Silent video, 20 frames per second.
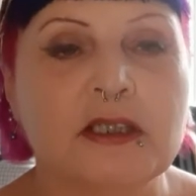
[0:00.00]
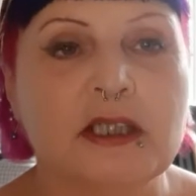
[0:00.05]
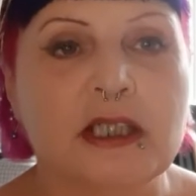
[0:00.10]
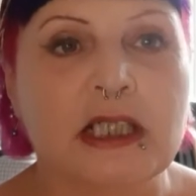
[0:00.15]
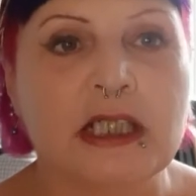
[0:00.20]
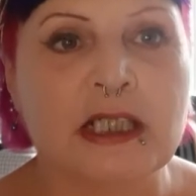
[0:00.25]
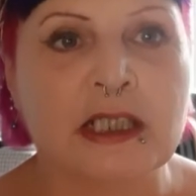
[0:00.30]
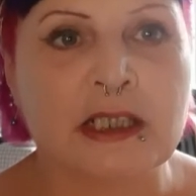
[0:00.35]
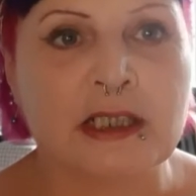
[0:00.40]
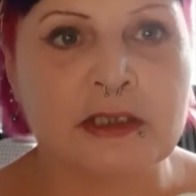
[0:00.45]

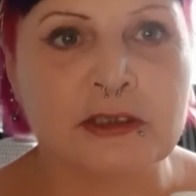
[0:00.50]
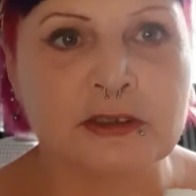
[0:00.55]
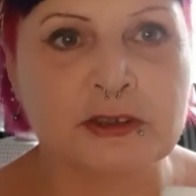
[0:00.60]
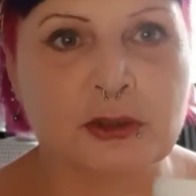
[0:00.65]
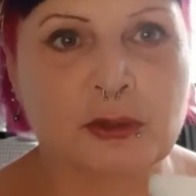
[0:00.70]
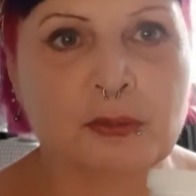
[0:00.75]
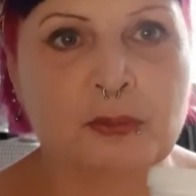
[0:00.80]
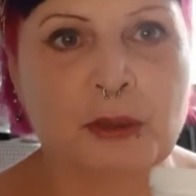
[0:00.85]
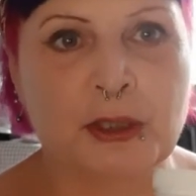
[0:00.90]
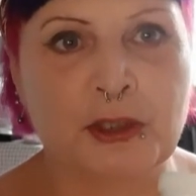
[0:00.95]

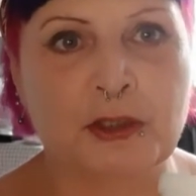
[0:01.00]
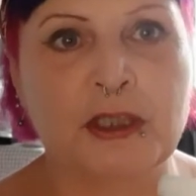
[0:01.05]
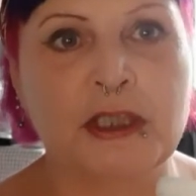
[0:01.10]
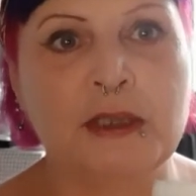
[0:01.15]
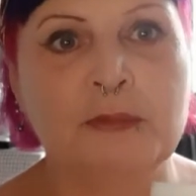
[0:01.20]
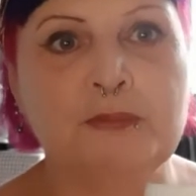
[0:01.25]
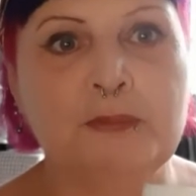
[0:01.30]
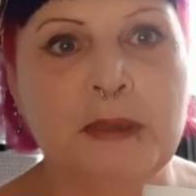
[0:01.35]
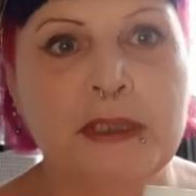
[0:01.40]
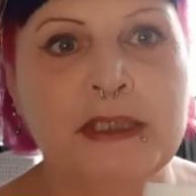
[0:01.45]
And when I
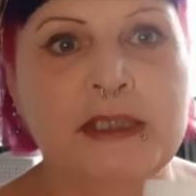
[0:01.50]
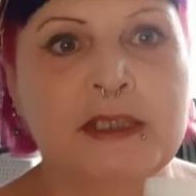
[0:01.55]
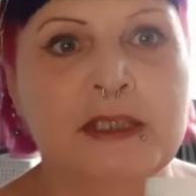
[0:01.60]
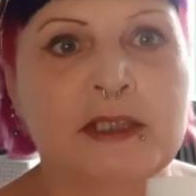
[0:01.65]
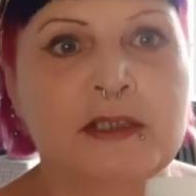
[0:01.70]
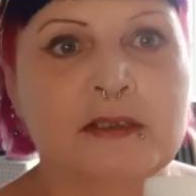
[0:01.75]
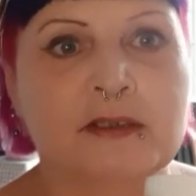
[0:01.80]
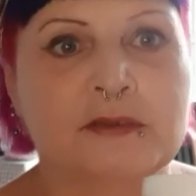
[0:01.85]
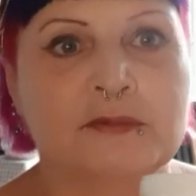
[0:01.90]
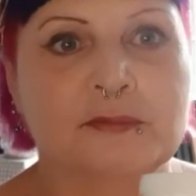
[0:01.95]
am
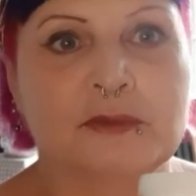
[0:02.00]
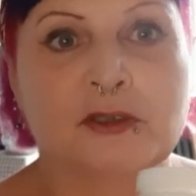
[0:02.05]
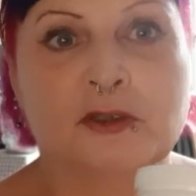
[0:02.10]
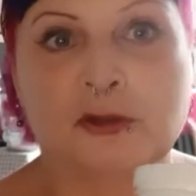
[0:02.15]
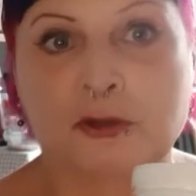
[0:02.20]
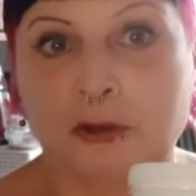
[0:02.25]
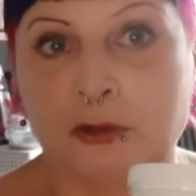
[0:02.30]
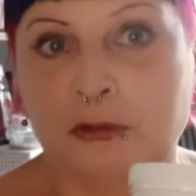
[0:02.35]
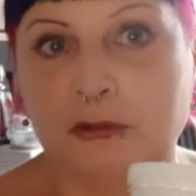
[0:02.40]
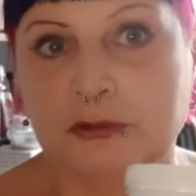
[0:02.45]
baking a
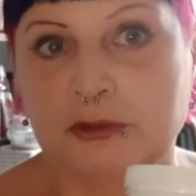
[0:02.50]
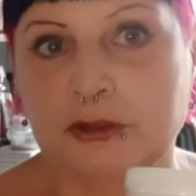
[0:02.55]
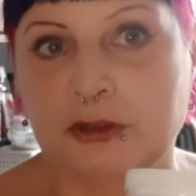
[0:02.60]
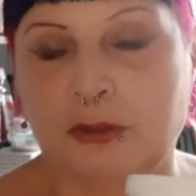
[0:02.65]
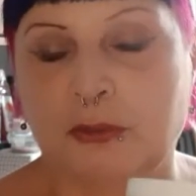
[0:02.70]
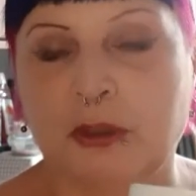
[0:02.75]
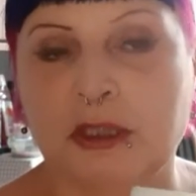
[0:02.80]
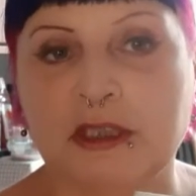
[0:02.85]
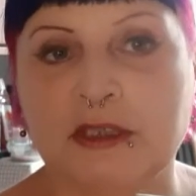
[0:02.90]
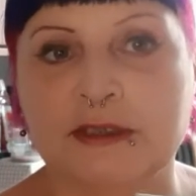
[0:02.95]
lot and
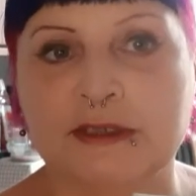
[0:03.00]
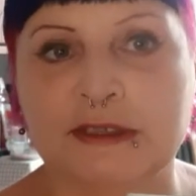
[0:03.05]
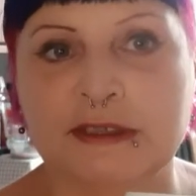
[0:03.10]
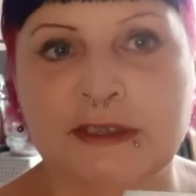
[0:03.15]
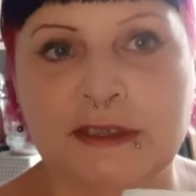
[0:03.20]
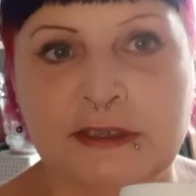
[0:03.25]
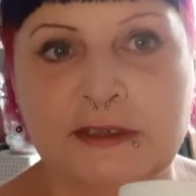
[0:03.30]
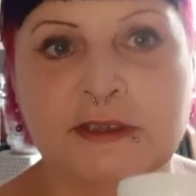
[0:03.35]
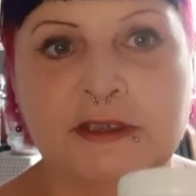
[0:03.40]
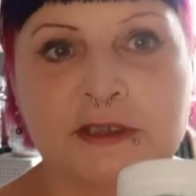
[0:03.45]
quite
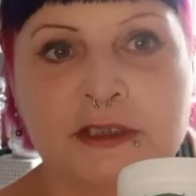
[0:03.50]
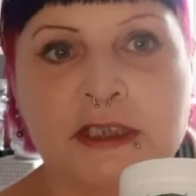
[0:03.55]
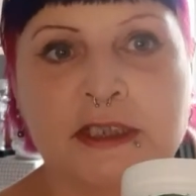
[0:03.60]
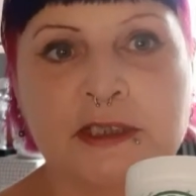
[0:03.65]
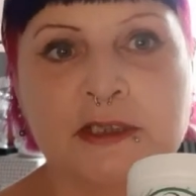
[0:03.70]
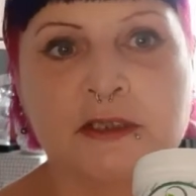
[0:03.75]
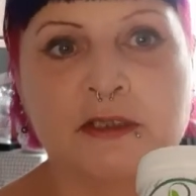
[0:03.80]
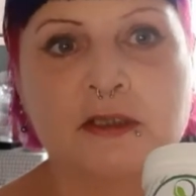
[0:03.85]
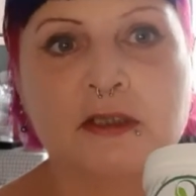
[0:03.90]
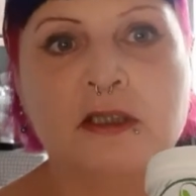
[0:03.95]

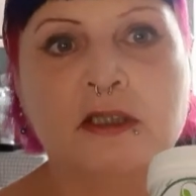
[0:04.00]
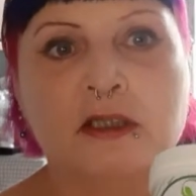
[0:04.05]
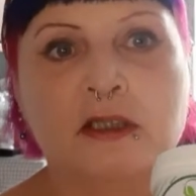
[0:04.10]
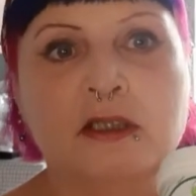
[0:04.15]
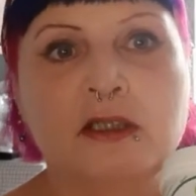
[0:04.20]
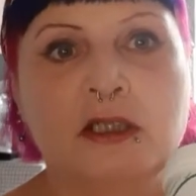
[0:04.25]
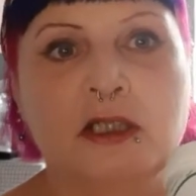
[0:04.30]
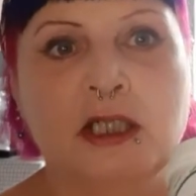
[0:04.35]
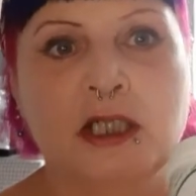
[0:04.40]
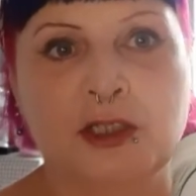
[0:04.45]
consistently,
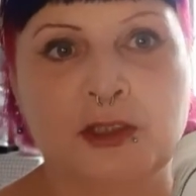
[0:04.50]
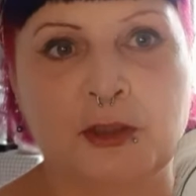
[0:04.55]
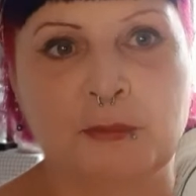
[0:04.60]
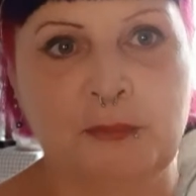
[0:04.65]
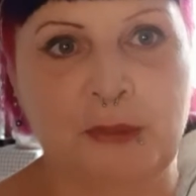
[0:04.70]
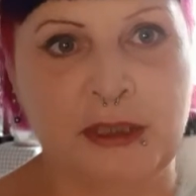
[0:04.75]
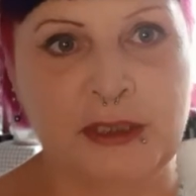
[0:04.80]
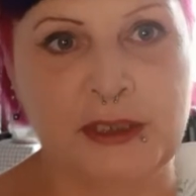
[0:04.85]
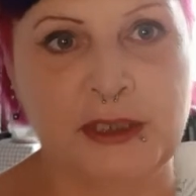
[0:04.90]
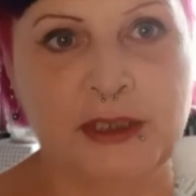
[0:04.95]
and I'm
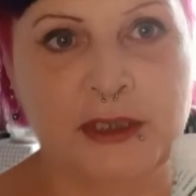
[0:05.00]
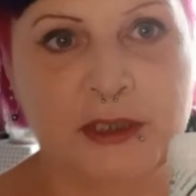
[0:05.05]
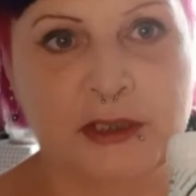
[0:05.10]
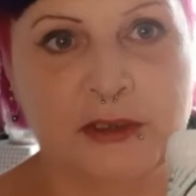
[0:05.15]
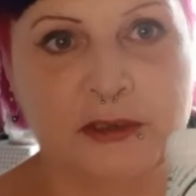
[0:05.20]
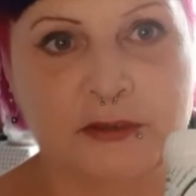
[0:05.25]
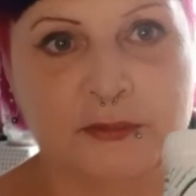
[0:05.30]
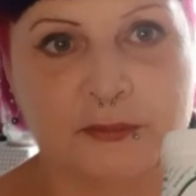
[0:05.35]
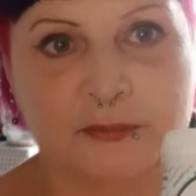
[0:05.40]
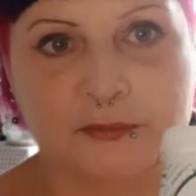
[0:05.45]

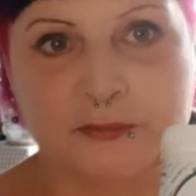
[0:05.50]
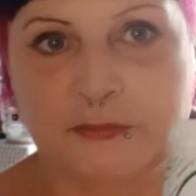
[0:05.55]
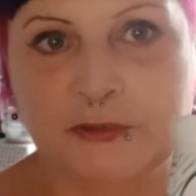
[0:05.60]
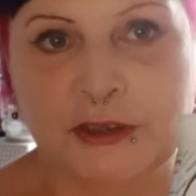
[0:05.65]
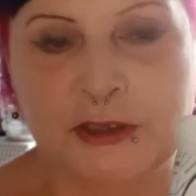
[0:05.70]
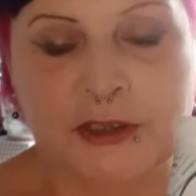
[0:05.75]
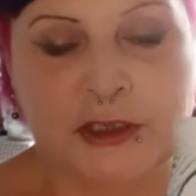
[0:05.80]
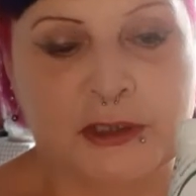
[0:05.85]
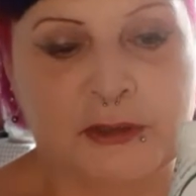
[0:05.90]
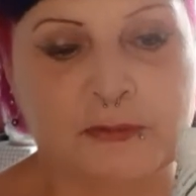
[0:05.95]
baking,
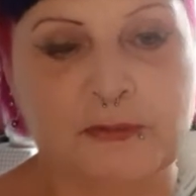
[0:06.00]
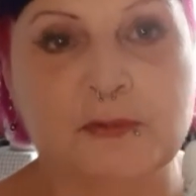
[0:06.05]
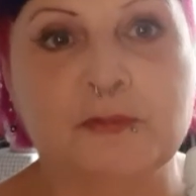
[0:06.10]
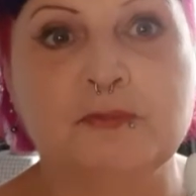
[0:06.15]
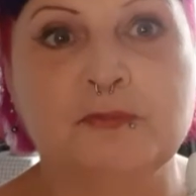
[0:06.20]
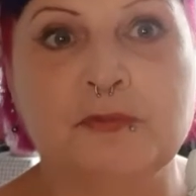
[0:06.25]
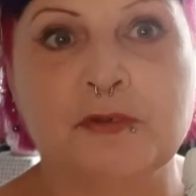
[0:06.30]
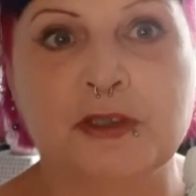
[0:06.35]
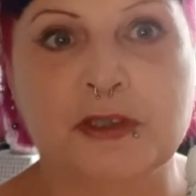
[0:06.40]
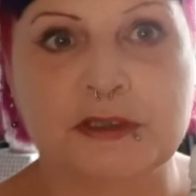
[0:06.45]

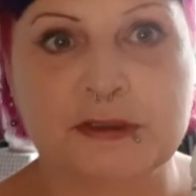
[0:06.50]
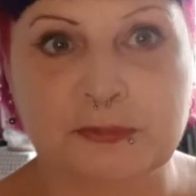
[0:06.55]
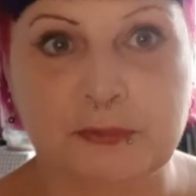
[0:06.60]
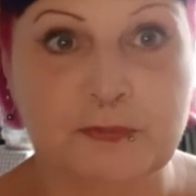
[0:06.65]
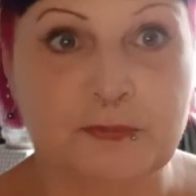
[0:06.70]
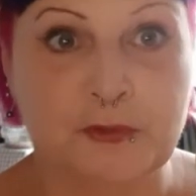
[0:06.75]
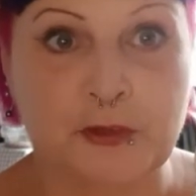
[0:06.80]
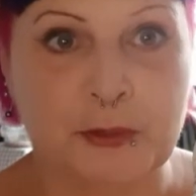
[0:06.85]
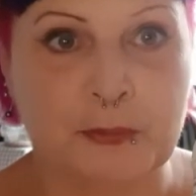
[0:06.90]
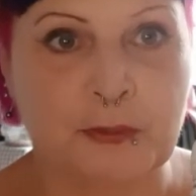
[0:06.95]

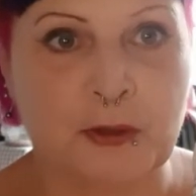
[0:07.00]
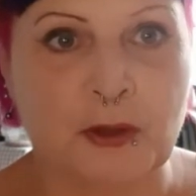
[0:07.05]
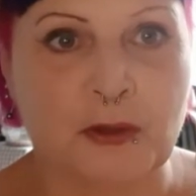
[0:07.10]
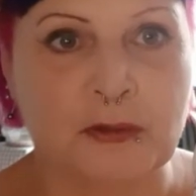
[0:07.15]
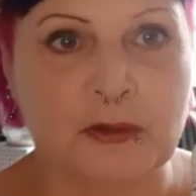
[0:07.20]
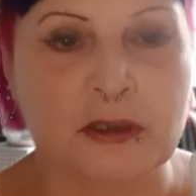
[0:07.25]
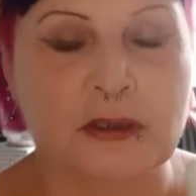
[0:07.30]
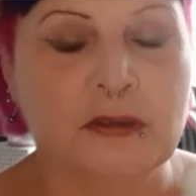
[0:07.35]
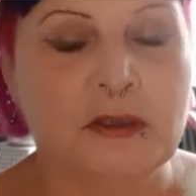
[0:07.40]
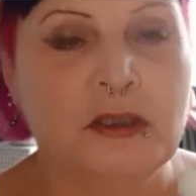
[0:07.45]
for the
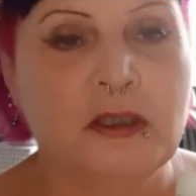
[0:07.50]
blog,